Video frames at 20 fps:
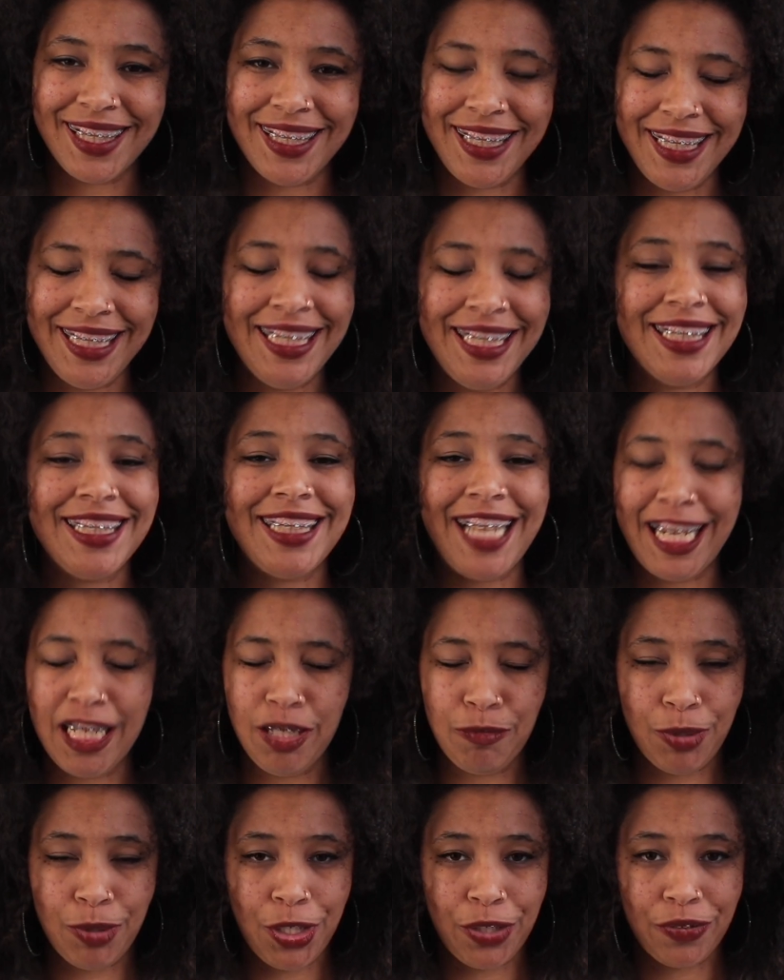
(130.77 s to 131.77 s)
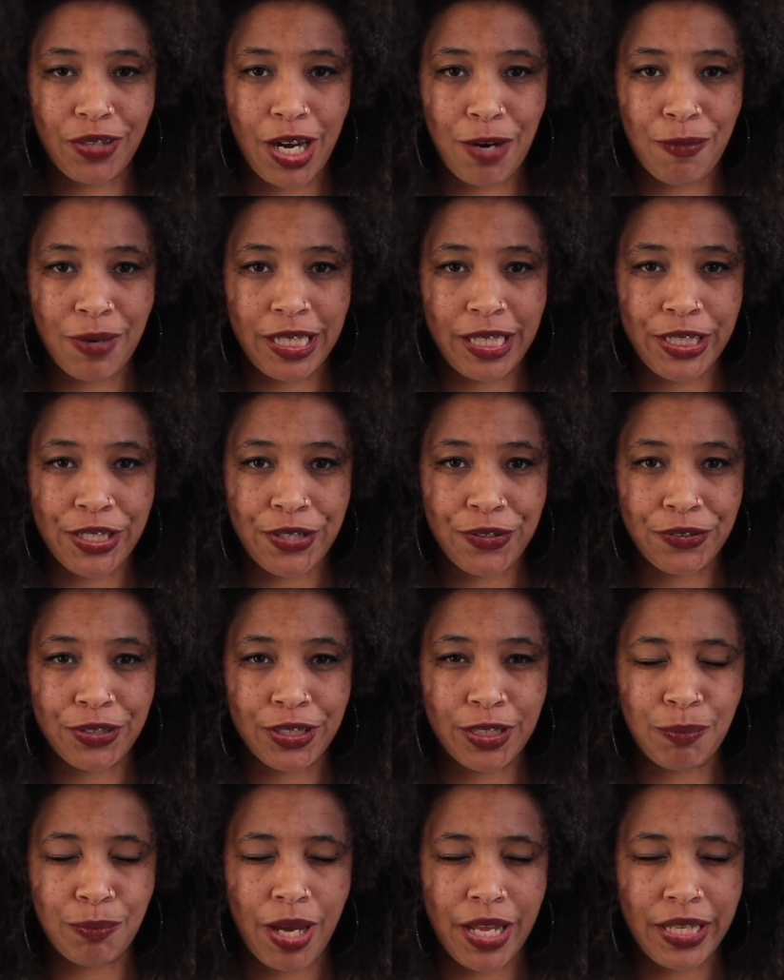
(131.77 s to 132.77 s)
the second book that I want to get through
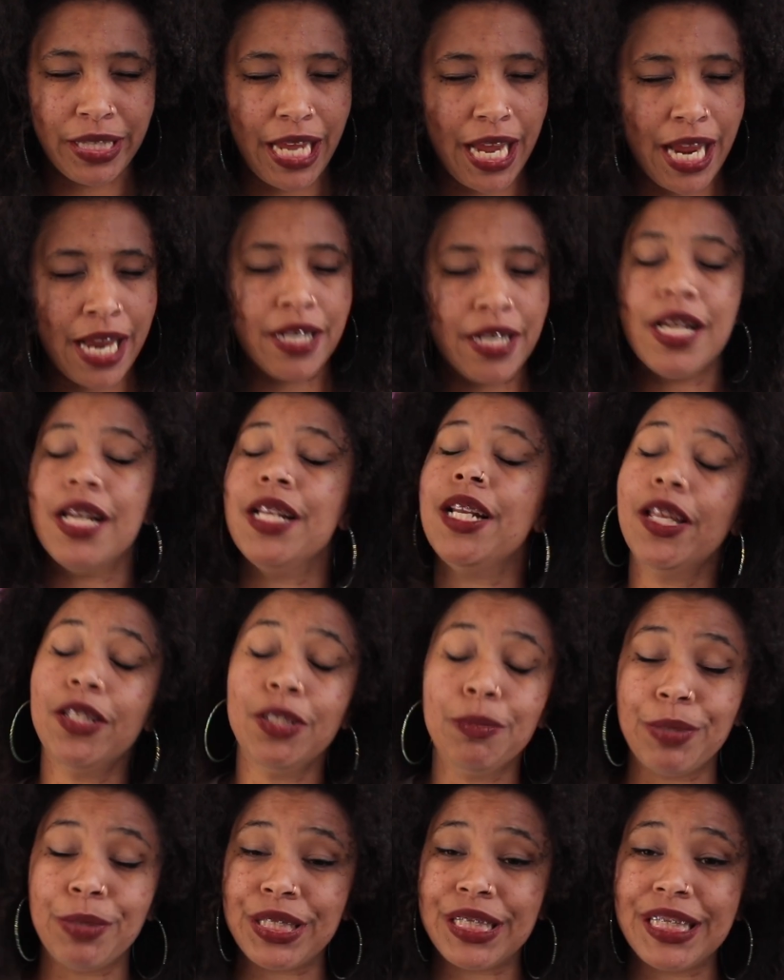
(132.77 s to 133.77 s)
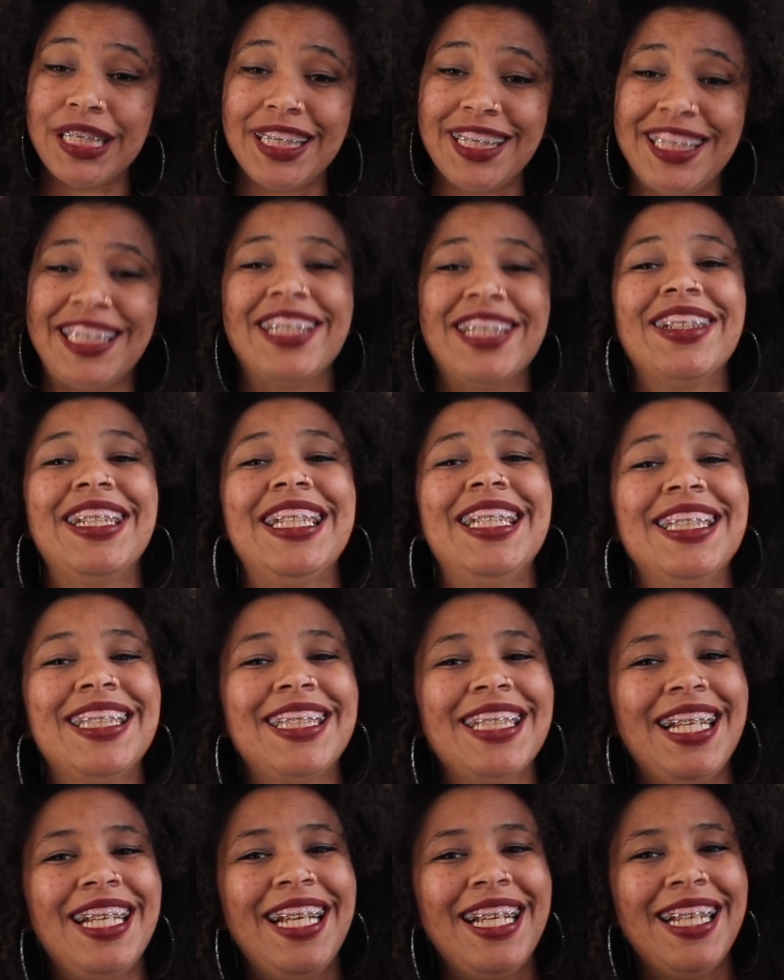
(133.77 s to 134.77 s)
this month, and another book in a
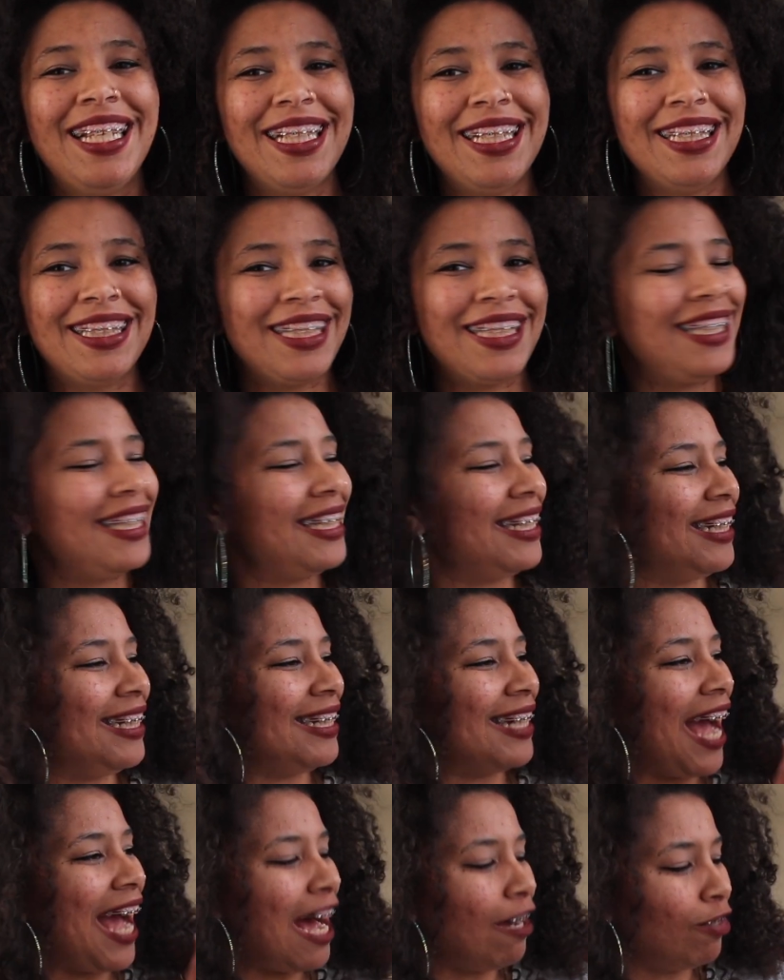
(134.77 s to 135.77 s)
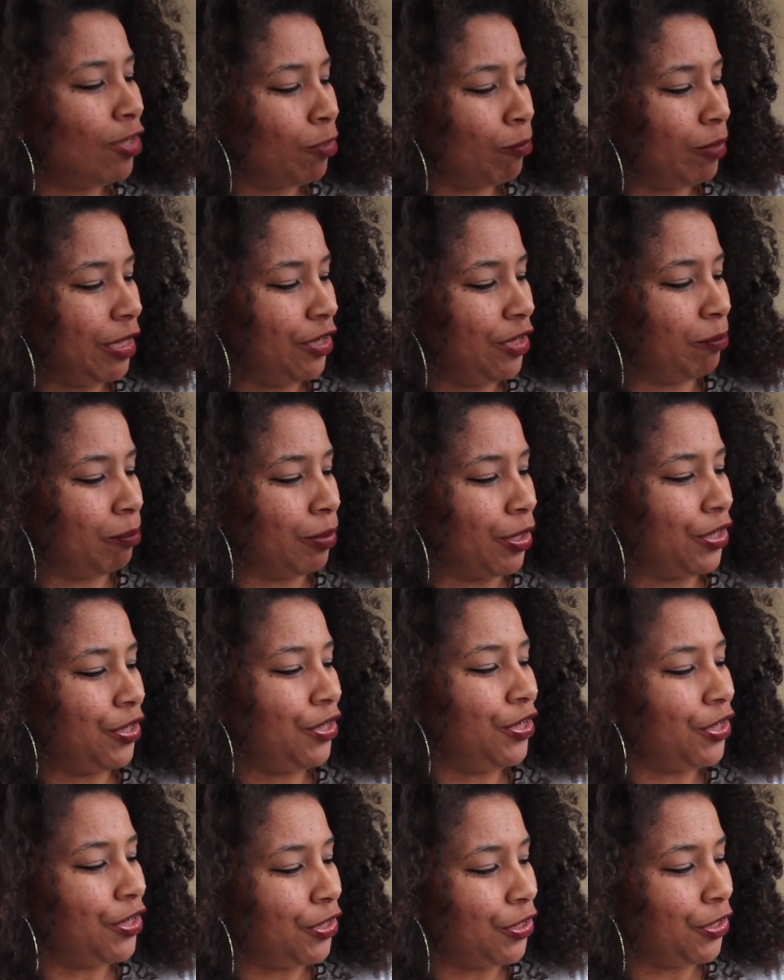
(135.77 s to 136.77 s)
series, is the House Witch book
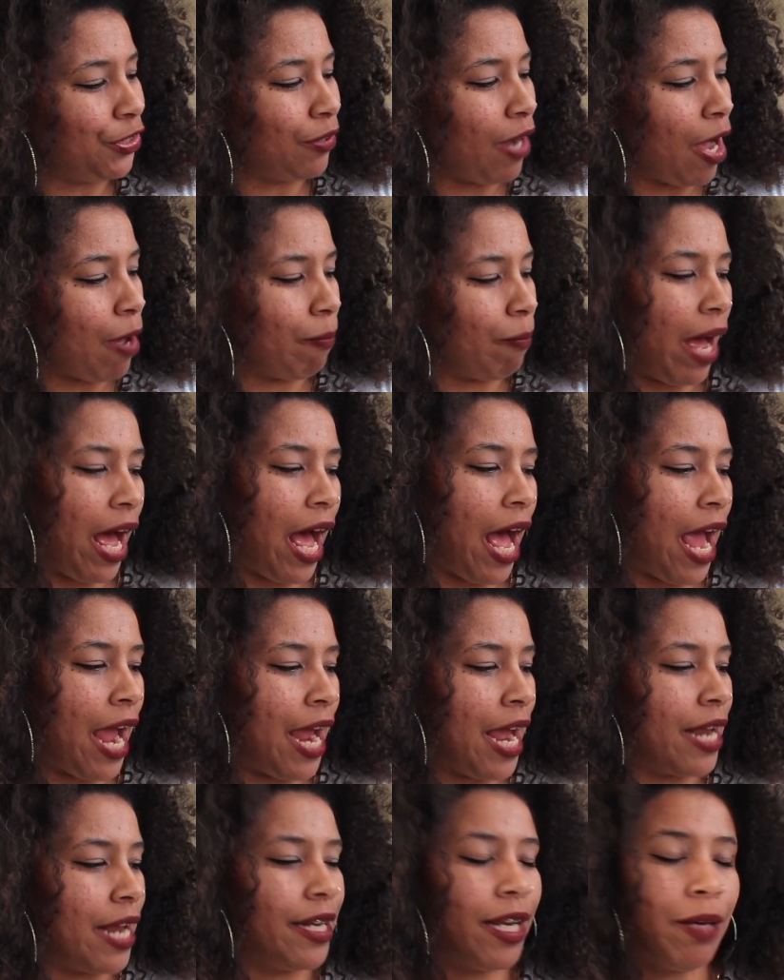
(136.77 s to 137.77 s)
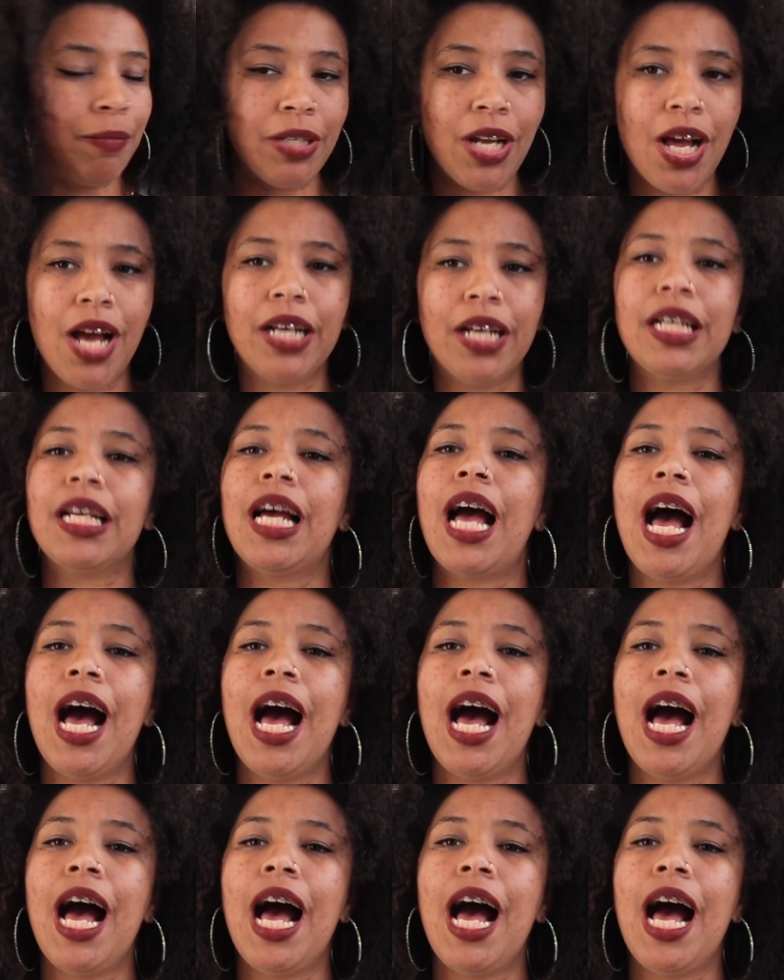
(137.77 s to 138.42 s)
2 by Delemhach.